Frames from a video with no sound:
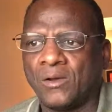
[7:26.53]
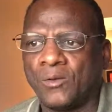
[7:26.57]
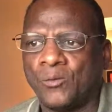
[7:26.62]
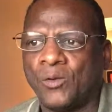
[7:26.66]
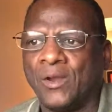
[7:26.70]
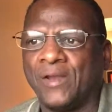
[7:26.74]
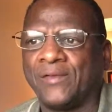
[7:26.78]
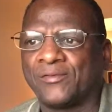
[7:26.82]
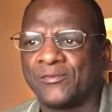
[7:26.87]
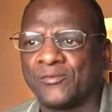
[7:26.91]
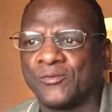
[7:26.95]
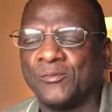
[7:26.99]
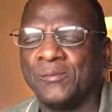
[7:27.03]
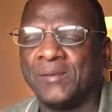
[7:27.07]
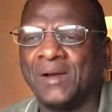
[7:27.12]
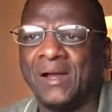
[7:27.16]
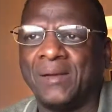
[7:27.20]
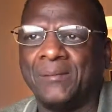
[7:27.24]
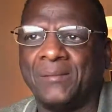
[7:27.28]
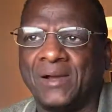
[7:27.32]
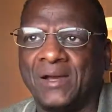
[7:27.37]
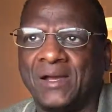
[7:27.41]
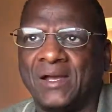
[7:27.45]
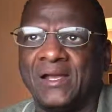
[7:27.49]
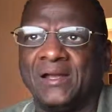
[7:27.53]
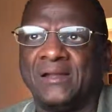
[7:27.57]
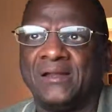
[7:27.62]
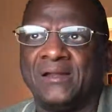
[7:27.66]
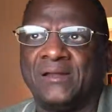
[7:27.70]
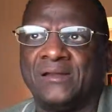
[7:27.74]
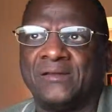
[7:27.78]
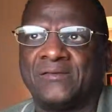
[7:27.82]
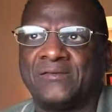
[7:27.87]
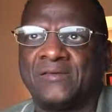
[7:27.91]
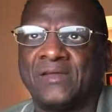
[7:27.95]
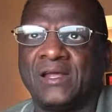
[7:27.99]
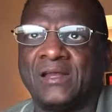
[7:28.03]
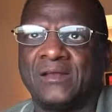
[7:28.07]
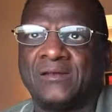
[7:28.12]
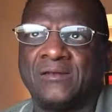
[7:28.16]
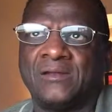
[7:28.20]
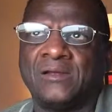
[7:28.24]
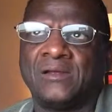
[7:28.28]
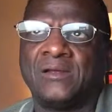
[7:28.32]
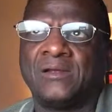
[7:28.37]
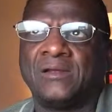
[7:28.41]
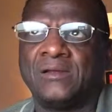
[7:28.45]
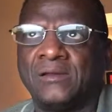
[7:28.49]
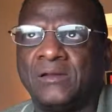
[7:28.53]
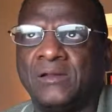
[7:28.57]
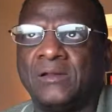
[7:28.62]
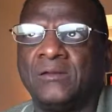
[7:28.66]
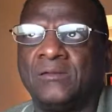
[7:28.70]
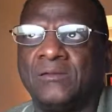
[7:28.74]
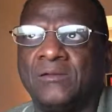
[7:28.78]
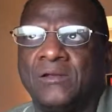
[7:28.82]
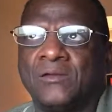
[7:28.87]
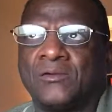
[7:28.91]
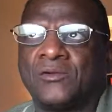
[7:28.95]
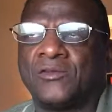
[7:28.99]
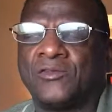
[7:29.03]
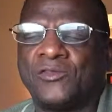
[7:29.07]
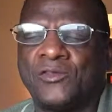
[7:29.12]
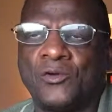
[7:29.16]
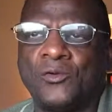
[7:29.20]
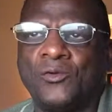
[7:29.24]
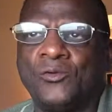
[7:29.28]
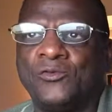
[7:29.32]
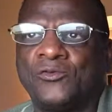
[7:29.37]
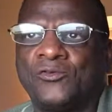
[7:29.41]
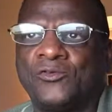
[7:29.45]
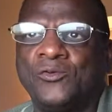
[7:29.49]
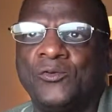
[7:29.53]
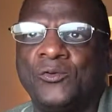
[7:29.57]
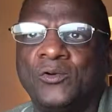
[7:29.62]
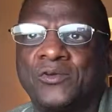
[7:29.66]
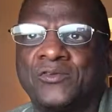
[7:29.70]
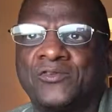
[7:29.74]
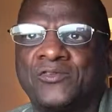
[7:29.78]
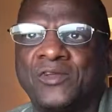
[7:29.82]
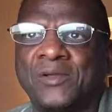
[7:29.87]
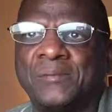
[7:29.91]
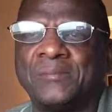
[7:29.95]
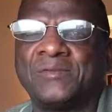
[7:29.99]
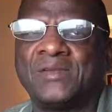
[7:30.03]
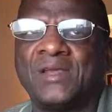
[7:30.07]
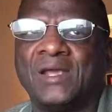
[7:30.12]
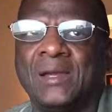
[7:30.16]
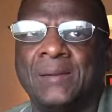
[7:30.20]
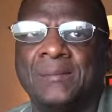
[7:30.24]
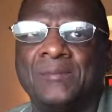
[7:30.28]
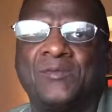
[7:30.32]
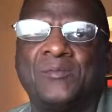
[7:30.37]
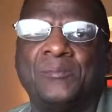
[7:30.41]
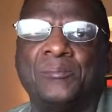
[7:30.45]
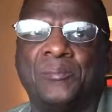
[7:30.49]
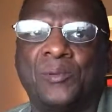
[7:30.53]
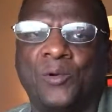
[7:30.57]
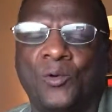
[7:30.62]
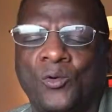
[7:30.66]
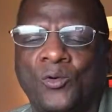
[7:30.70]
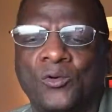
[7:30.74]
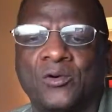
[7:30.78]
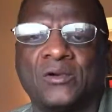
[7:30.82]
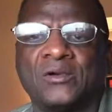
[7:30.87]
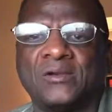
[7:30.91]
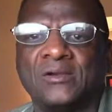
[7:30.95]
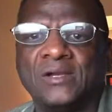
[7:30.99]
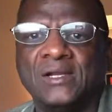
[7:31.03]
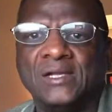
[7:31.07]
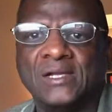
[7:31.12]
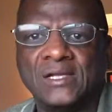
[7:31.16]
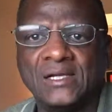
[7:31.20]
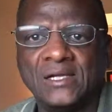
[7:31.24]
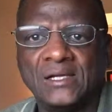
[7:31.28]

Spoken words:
went through my mind is that there are those who are sometimes born